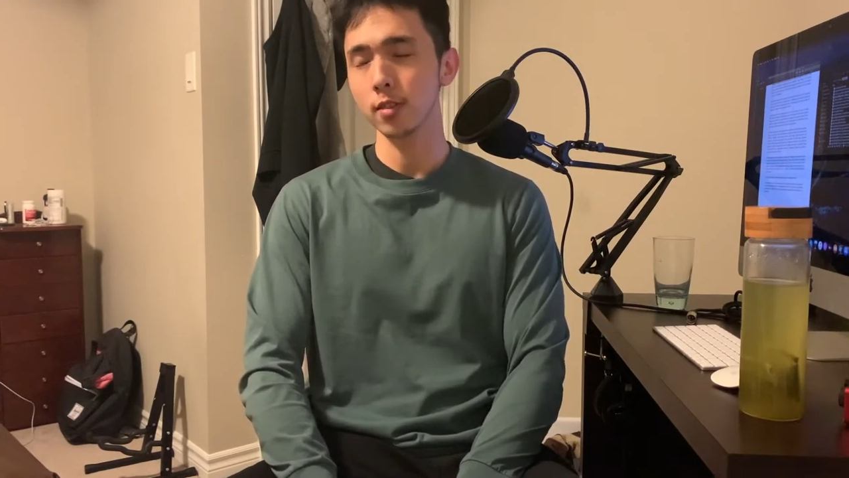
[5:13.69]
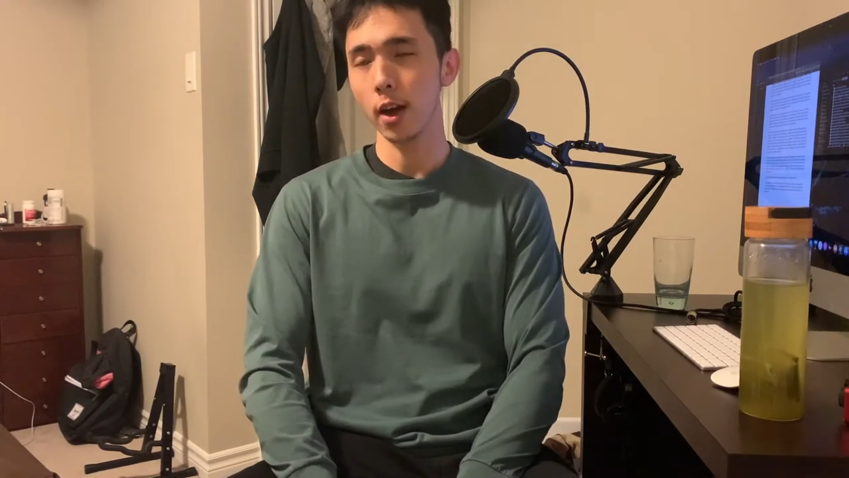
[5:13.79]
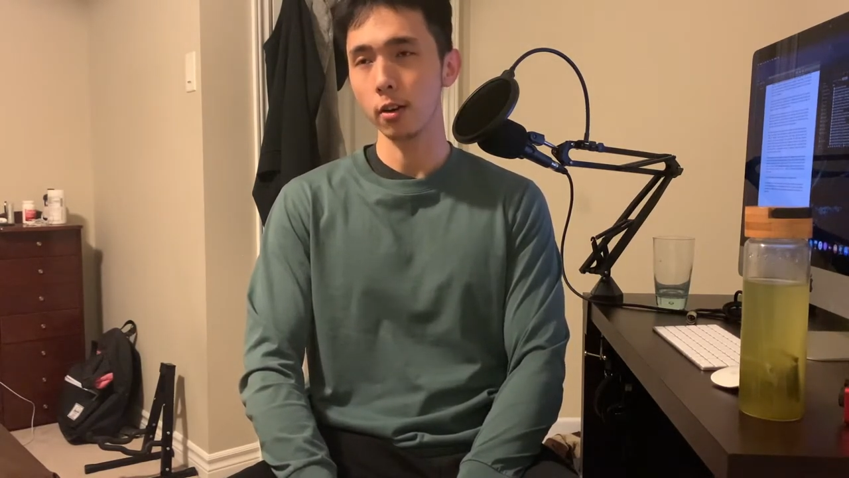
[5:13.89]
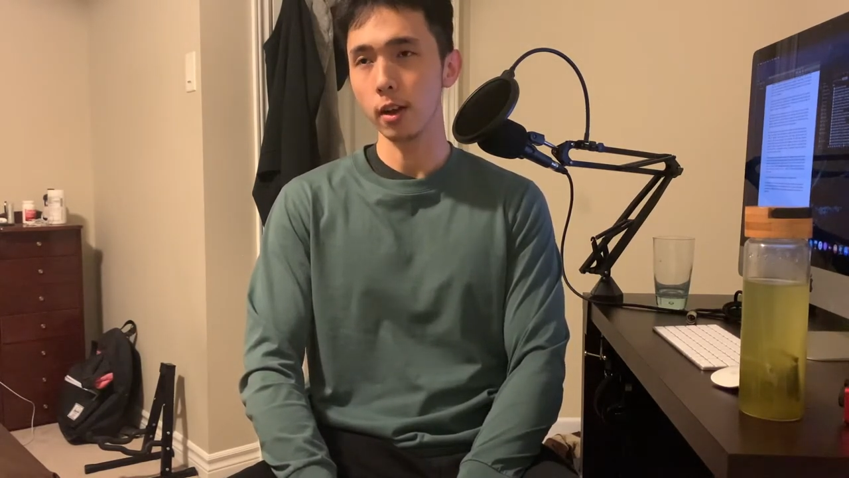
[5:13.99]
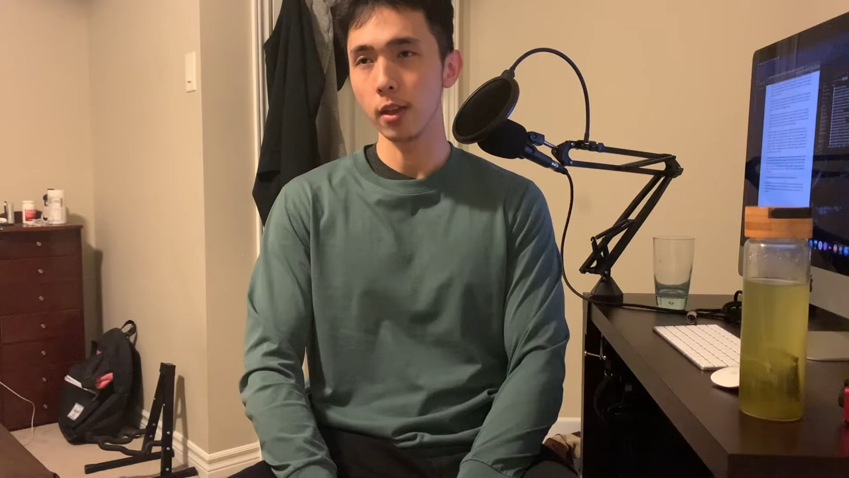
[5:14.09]
that
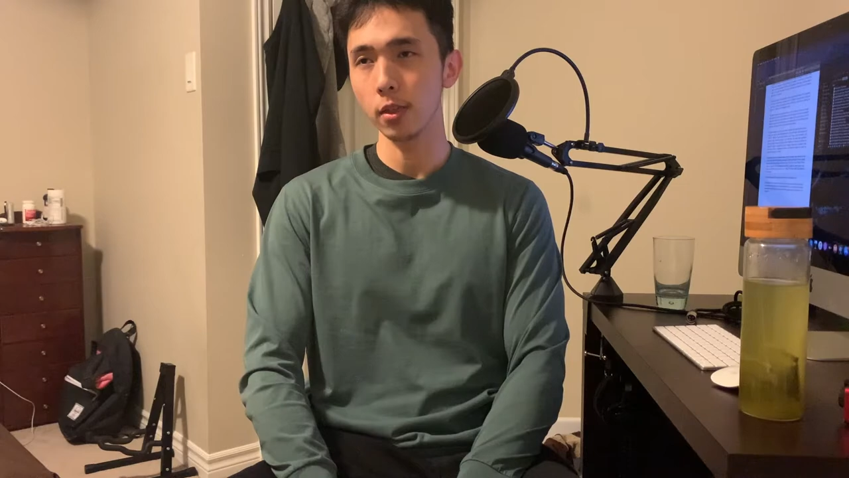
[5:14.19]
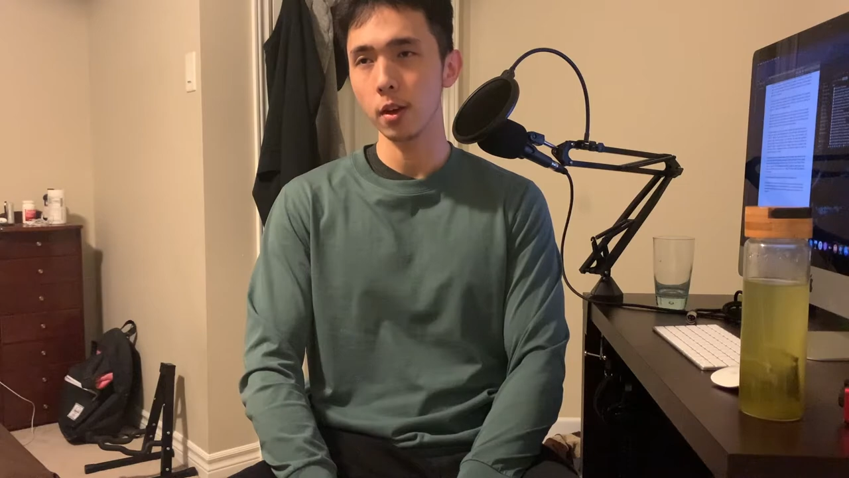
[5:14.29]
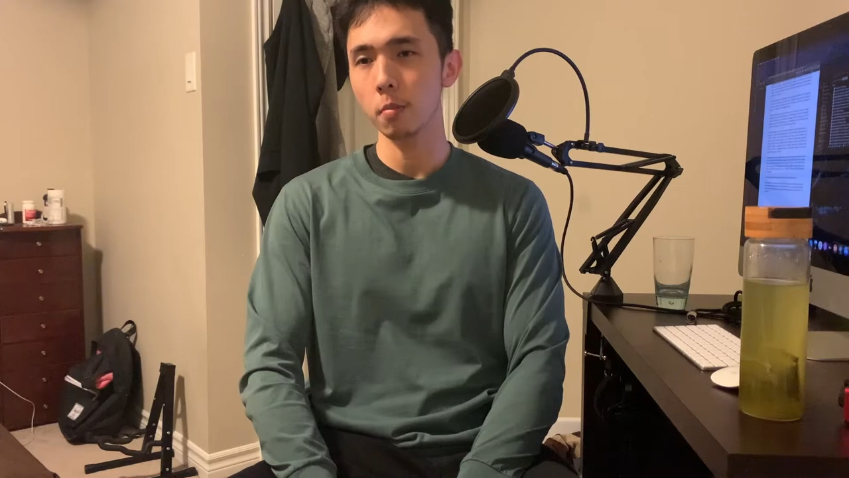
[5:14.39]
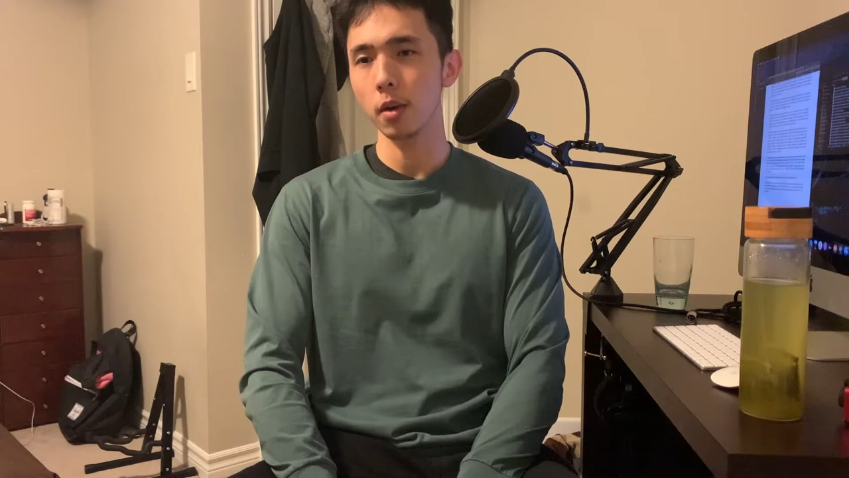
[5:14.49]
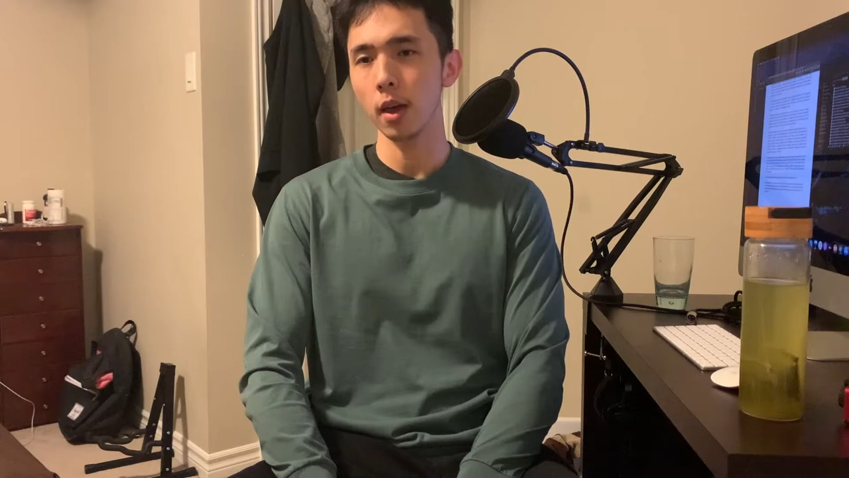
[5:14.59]
are in
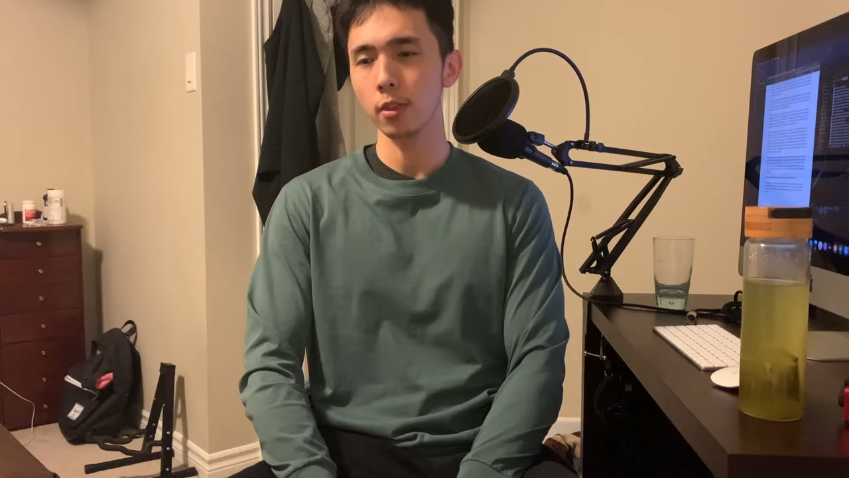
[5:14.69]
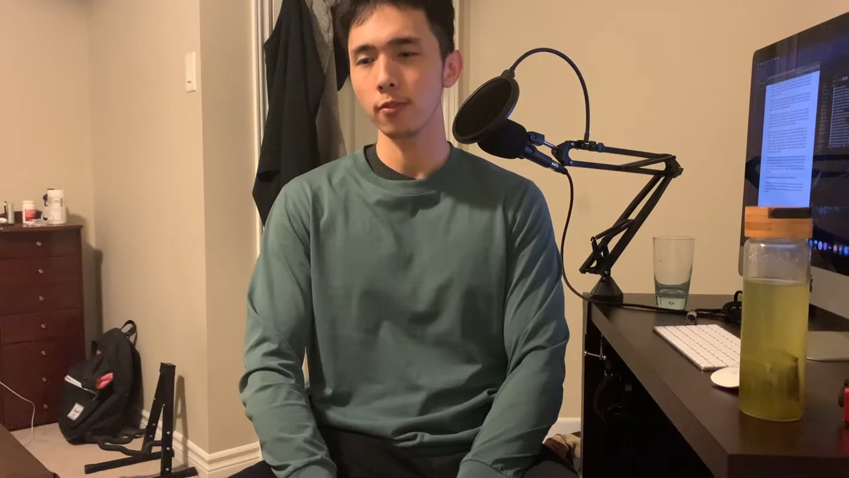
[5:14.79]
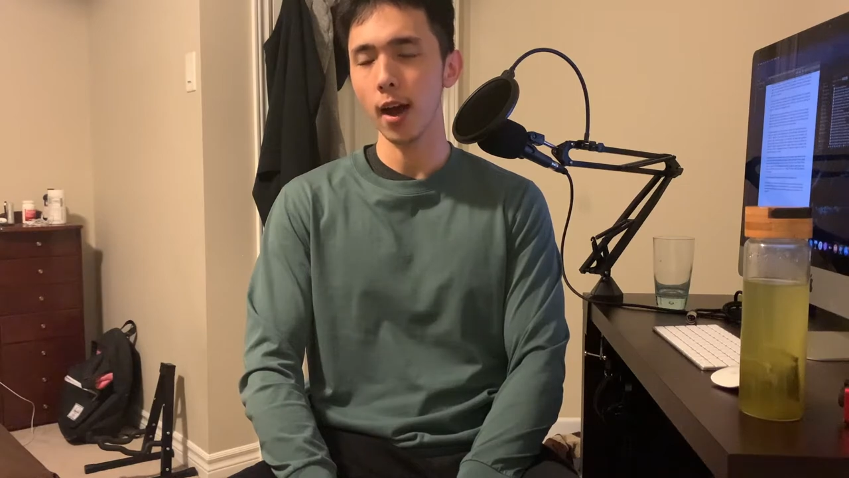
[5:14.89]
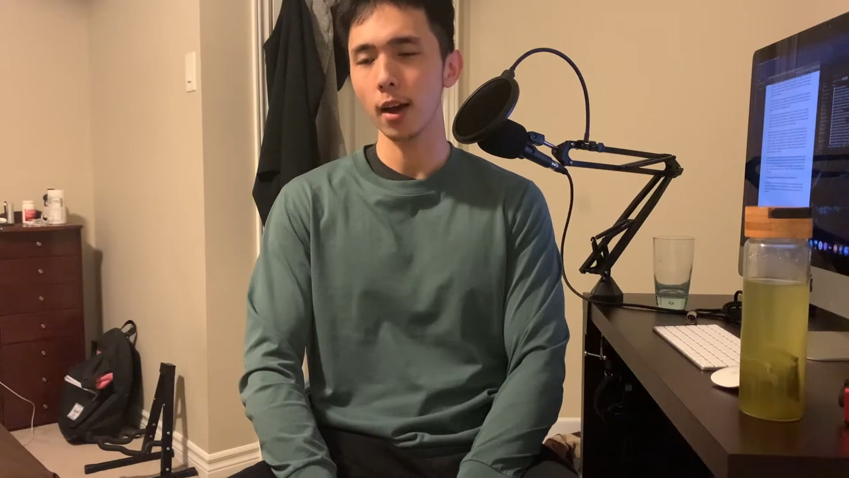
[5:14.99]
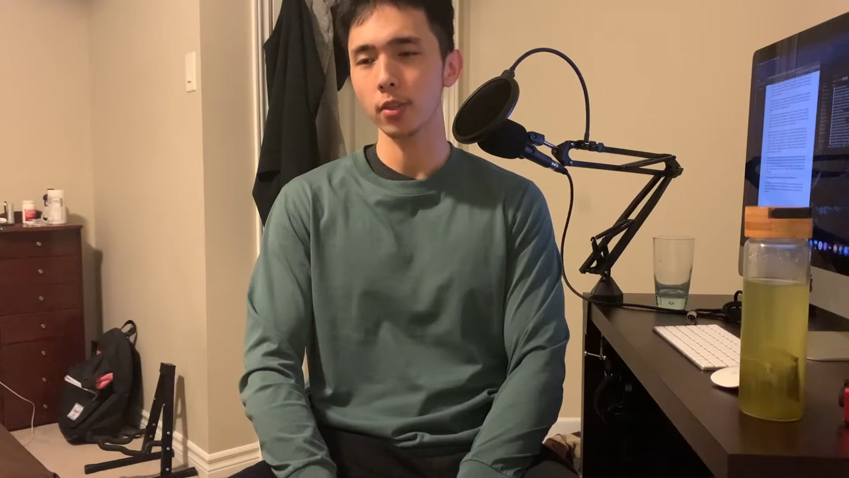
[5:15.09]
them and the
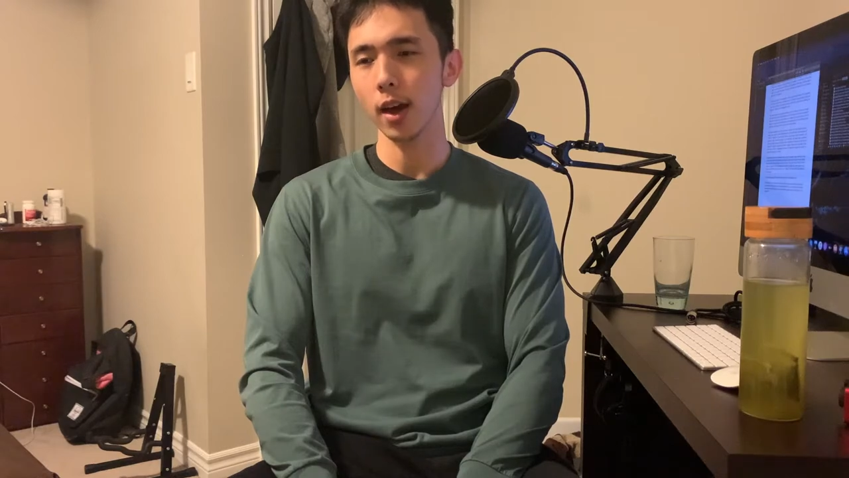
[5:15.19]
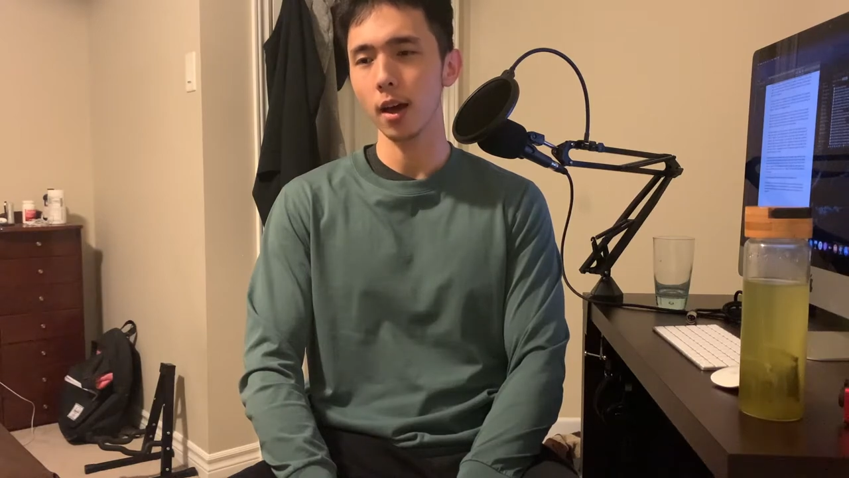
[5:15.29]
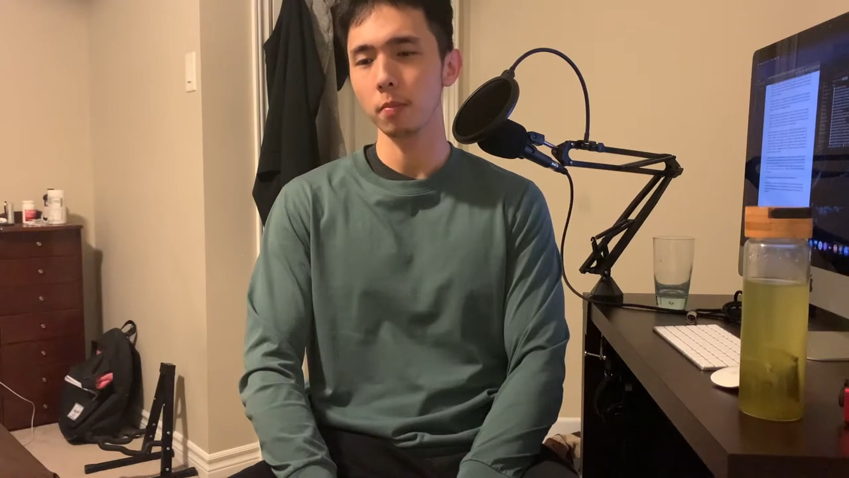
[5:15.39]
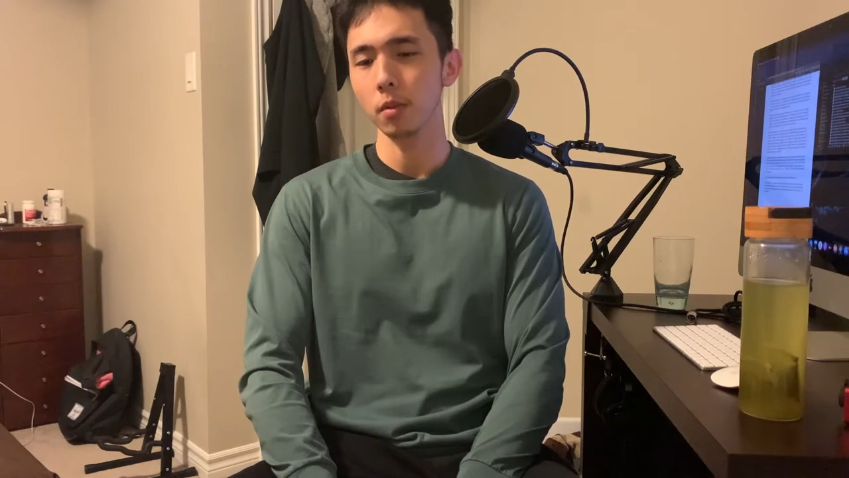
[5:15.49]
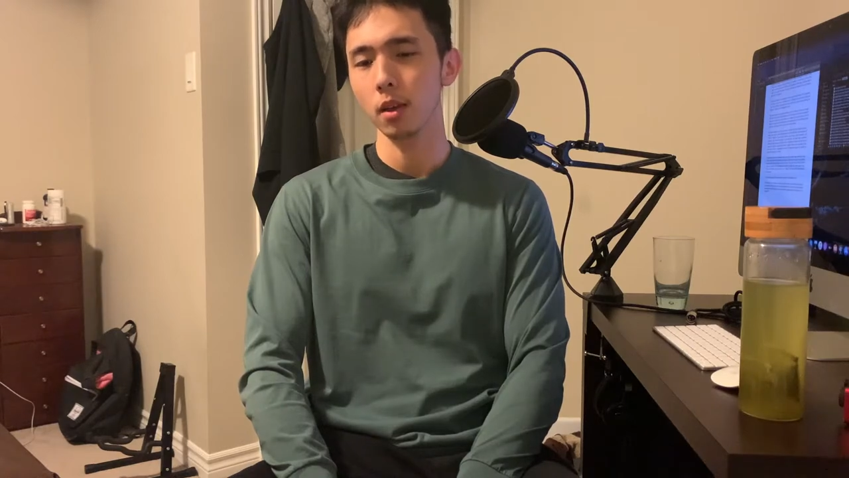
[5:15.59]
fact that